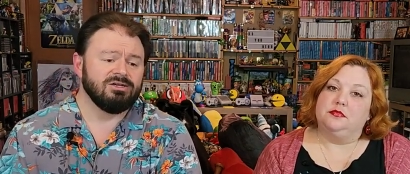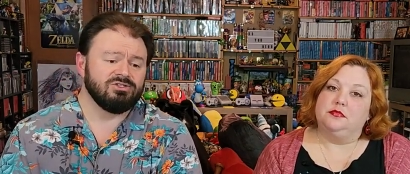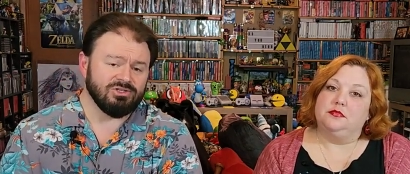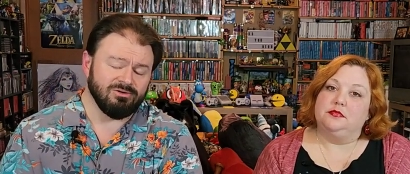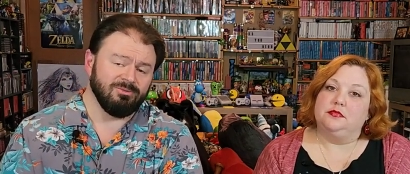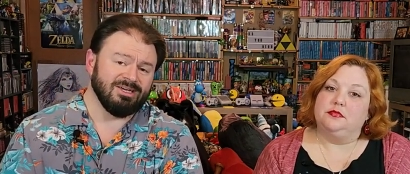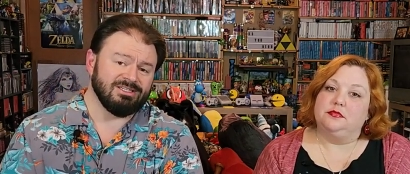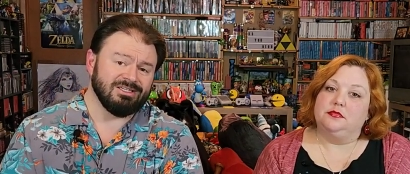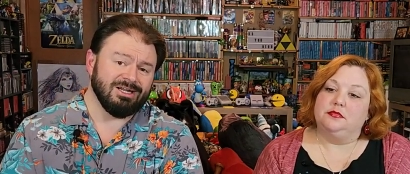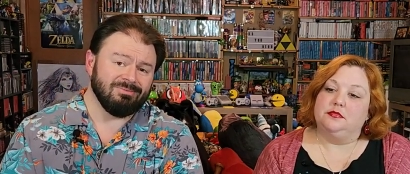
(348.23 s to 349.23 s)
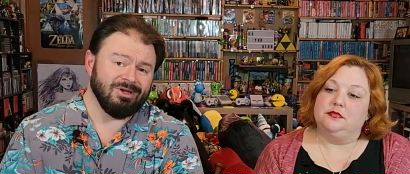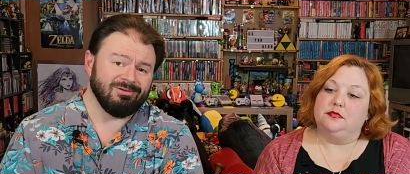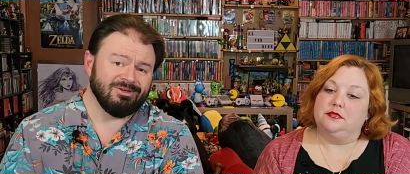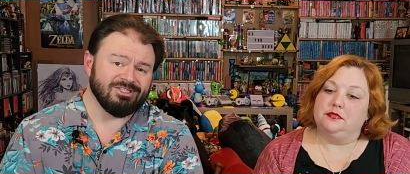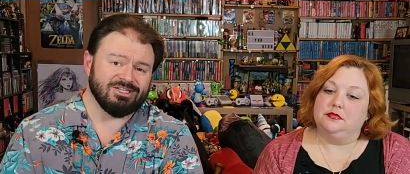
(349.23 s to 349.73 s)
Speaker 1: so amazing that it
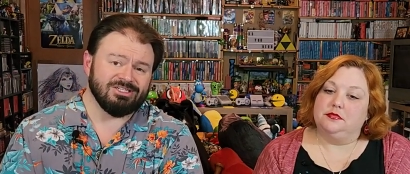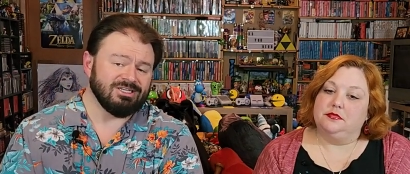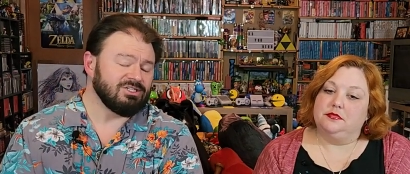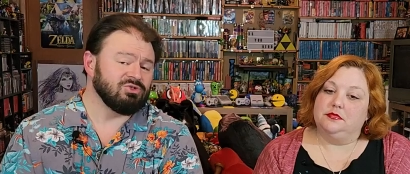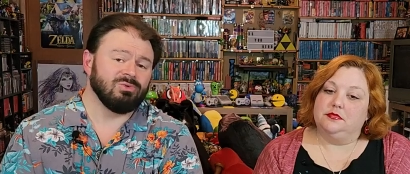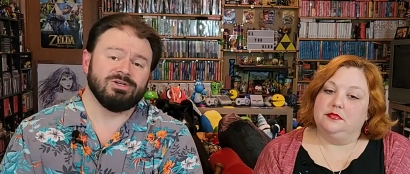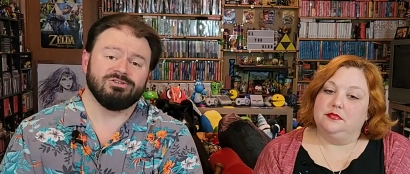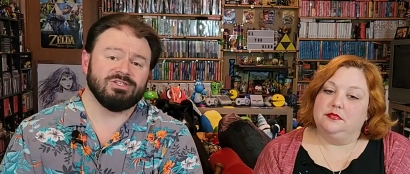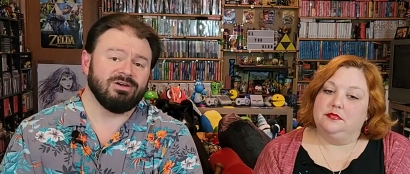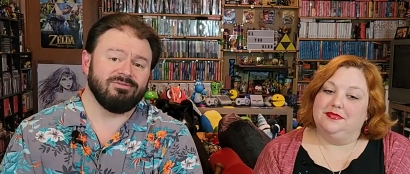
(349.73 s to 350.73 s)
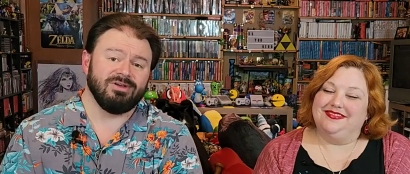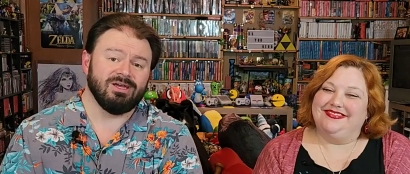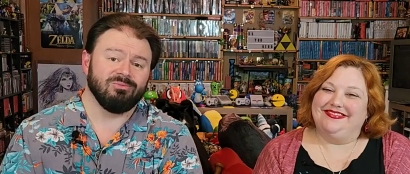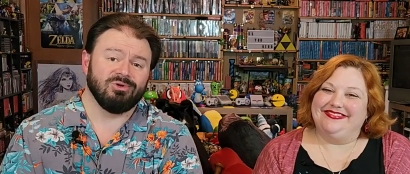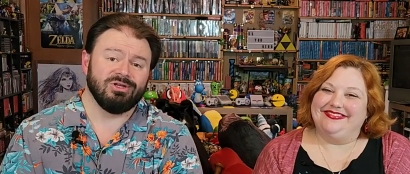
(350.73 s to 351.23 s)
made me such a Squaresoft
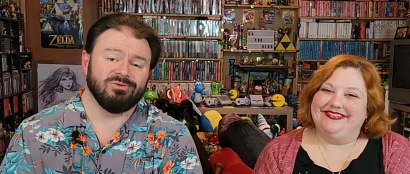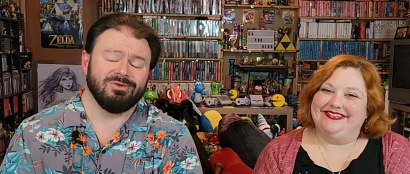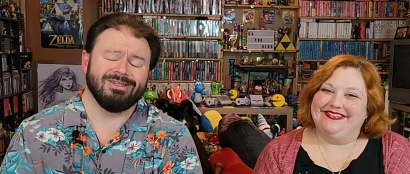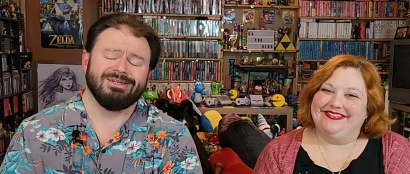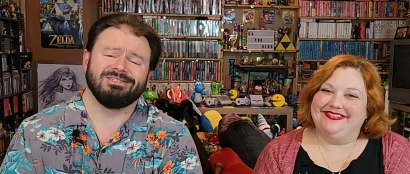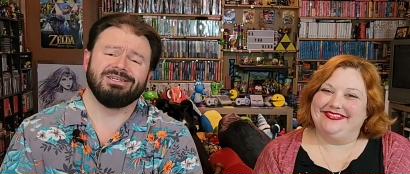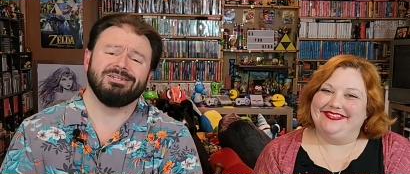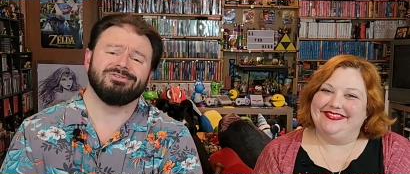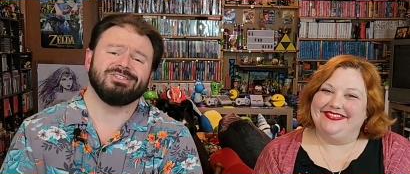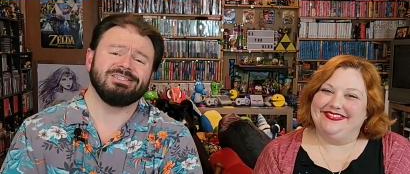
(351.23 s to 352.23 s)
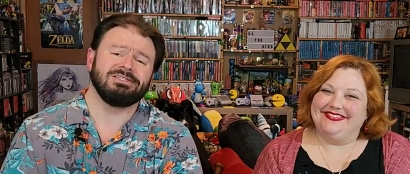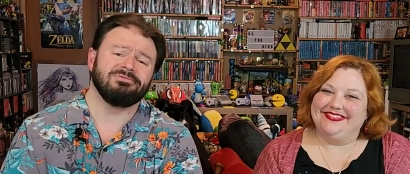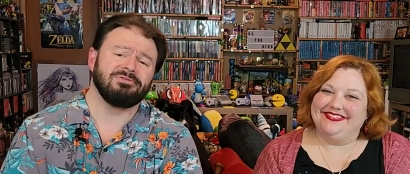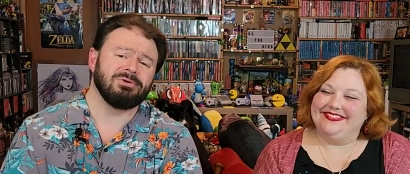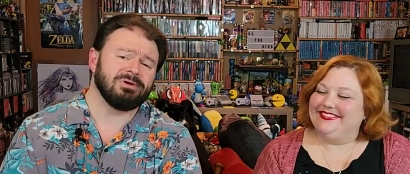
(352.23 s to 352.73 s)
fanboy that when the Nintendo
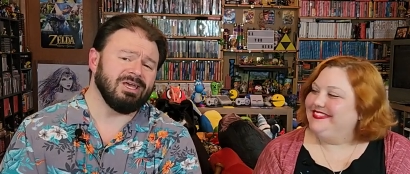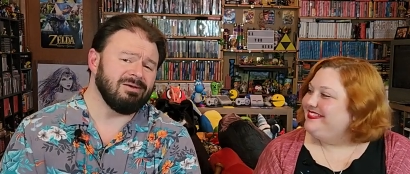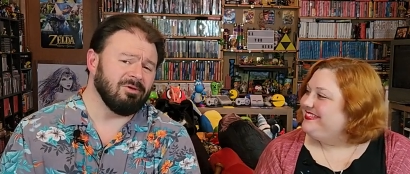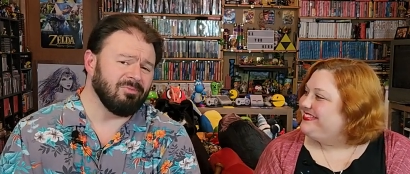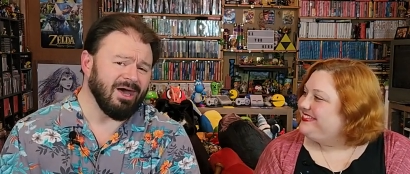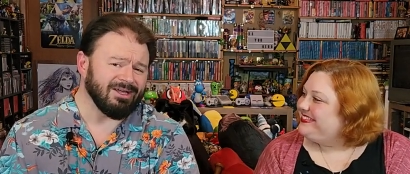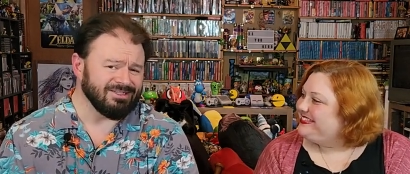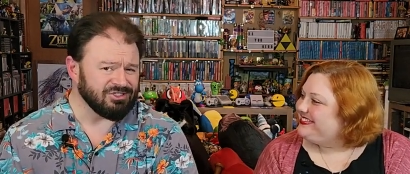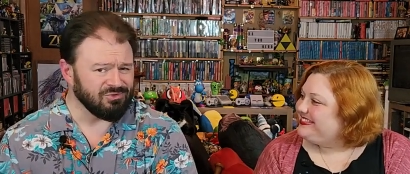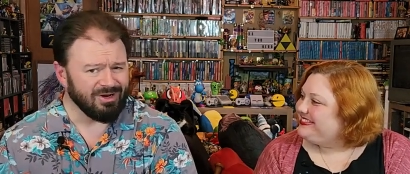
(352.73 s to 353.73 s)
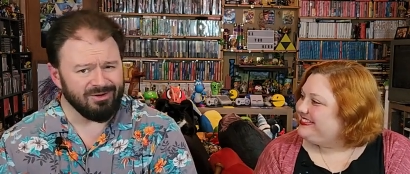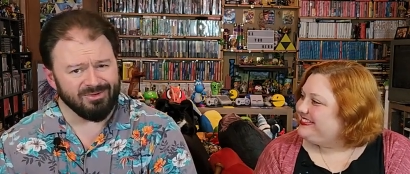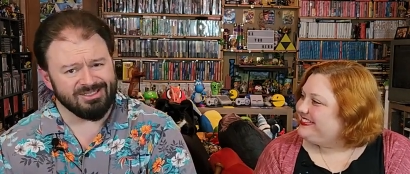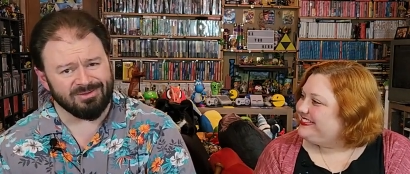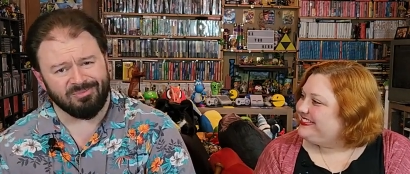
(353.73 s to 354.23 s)
64 came about and
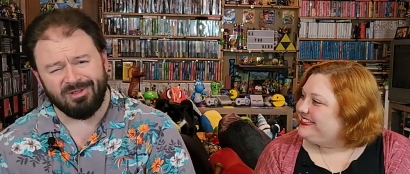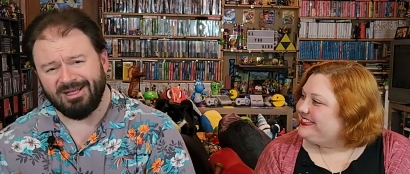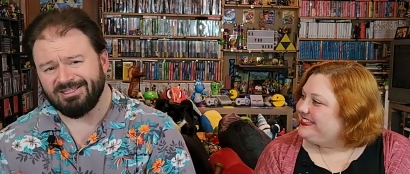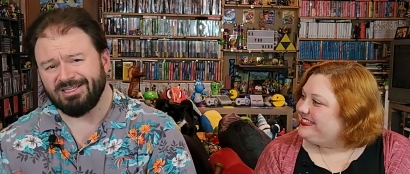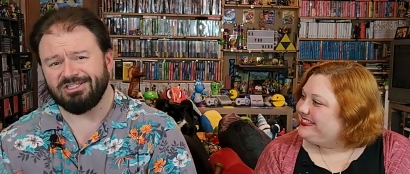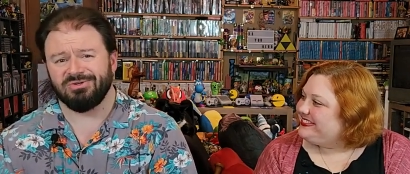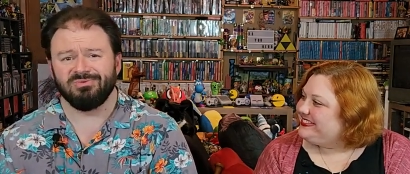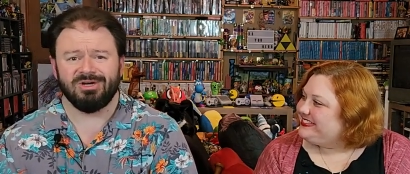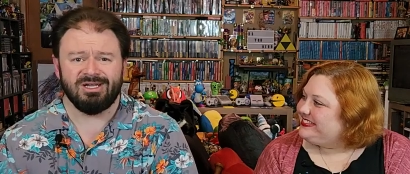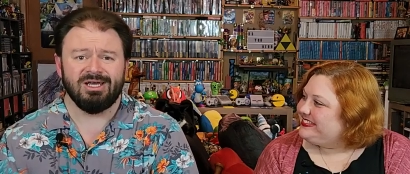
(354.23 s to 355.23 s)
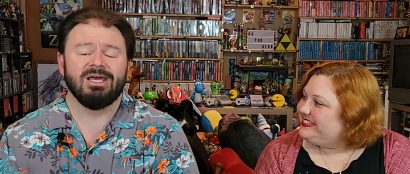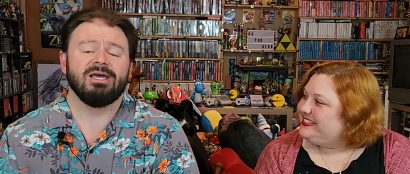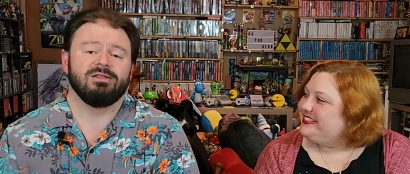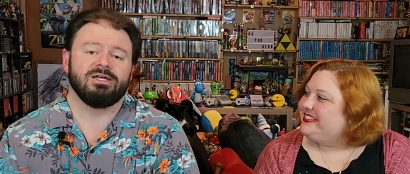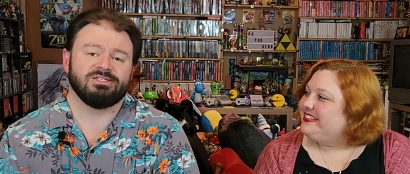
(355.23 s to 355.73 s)
Square went to PlayStation
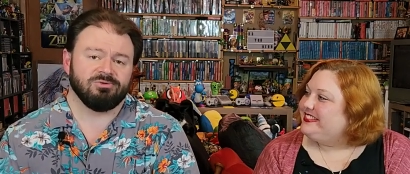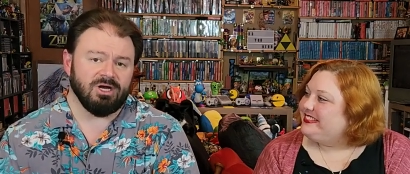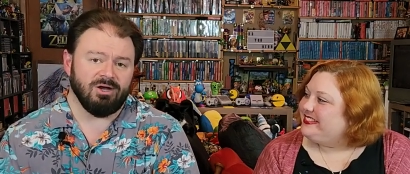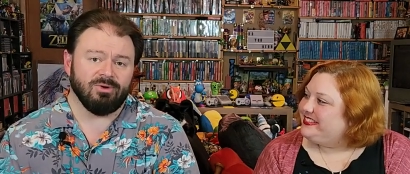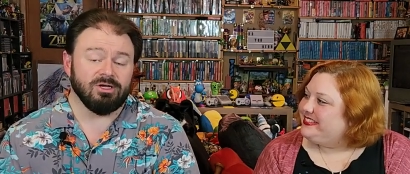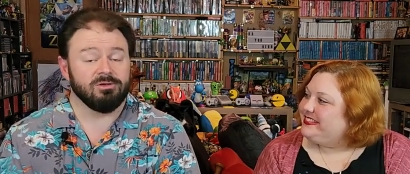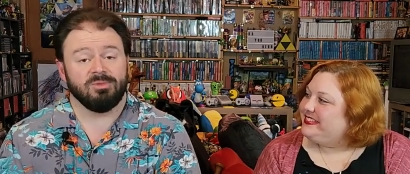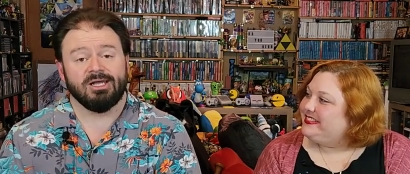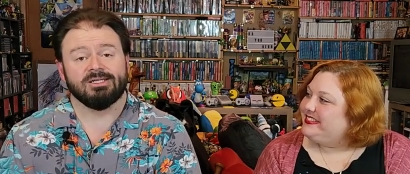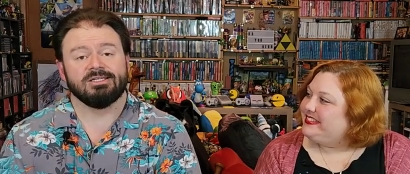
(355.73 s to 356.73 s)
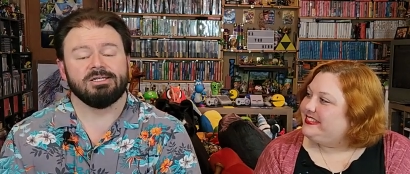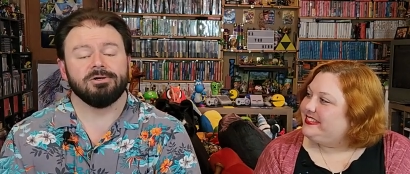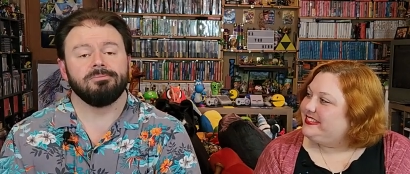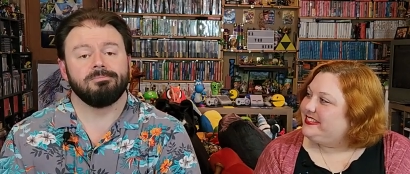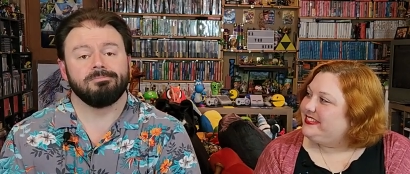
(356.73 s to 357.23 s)
1, that's where I went. Goodbye,
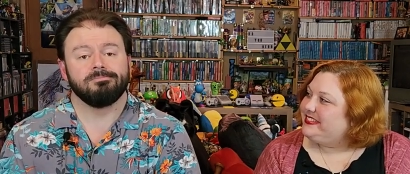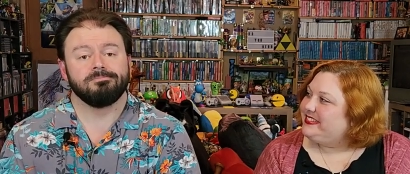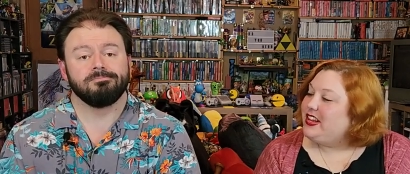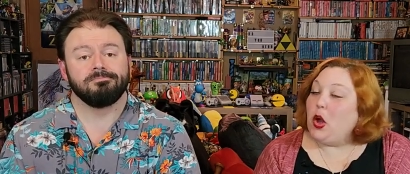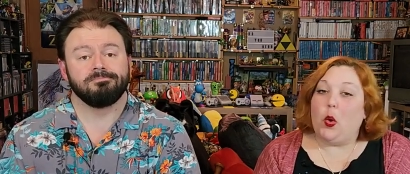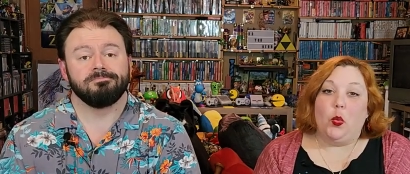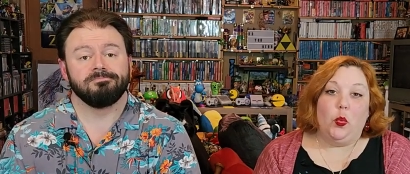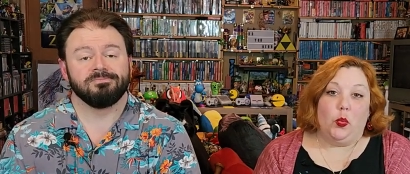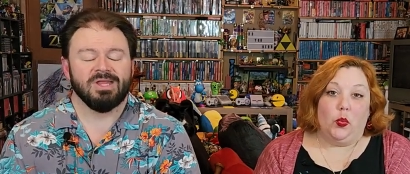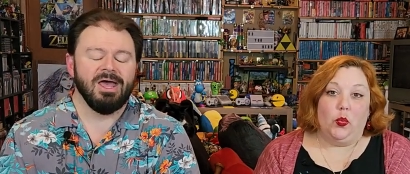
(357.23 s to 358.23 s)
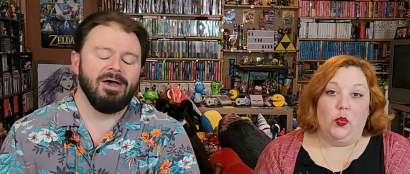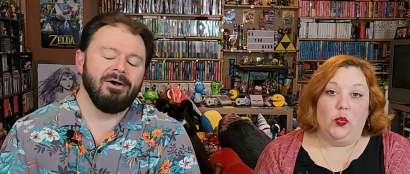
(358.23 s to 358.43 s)
Nintendo.
Speaker 2: Oh.